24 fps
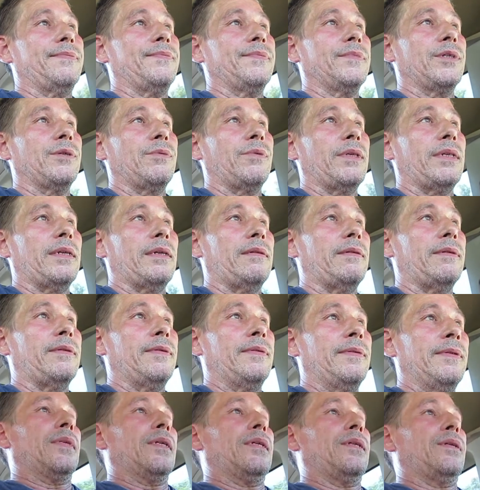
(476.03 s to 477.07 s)
That's what they do.
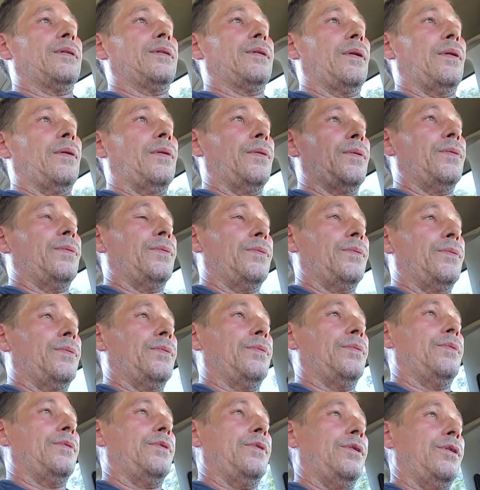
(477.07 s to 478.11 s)
So
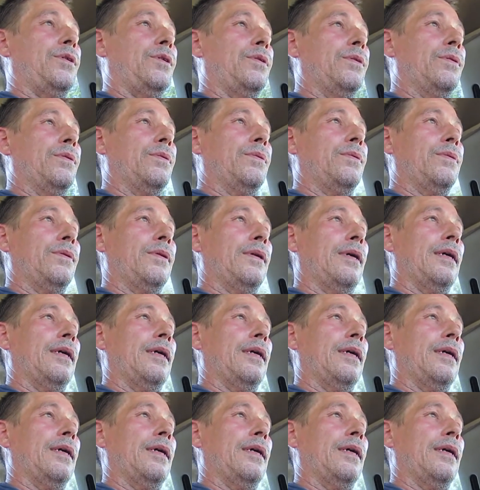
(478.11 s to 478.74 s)
you,